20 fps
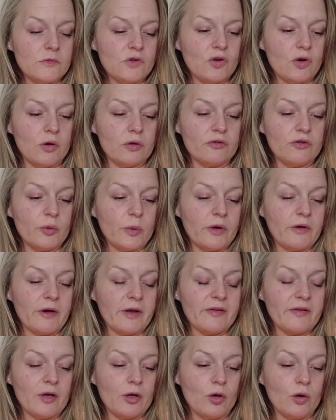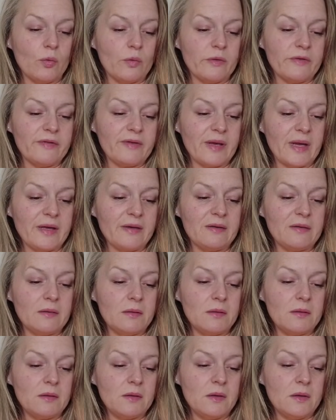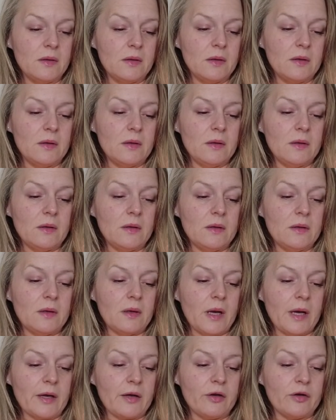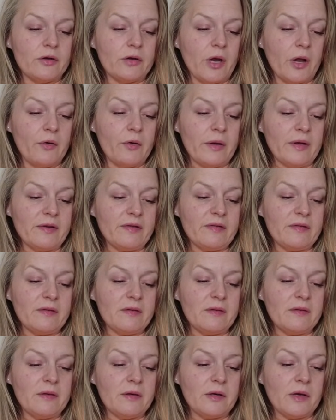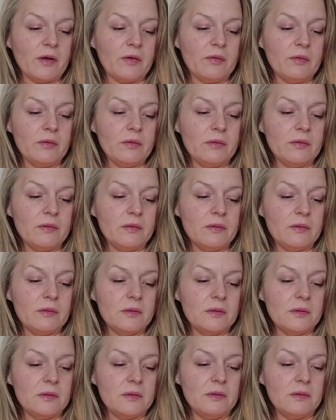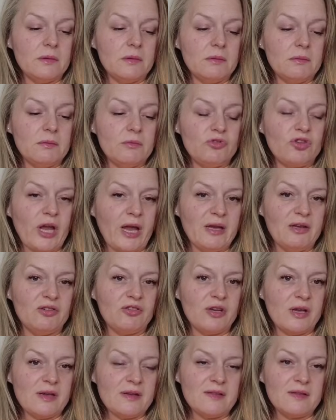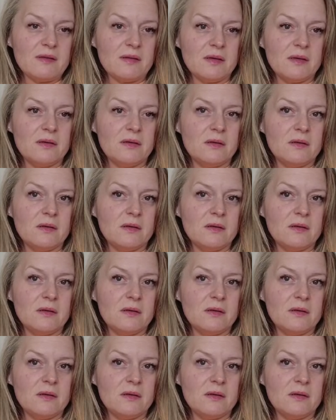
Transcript: talked to her as I always did. I could notice, you know, changes